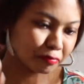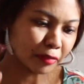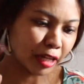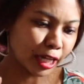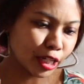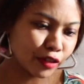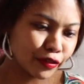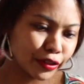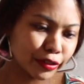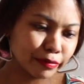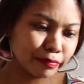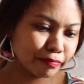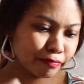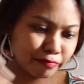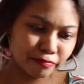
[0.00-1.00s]
I have
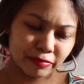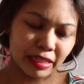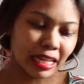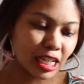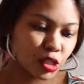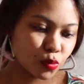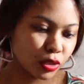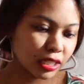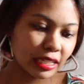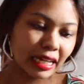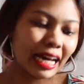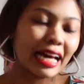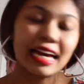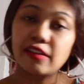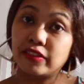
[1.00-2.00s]
a last
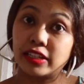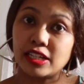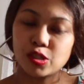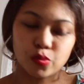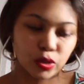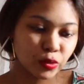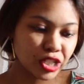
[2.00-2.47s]
one,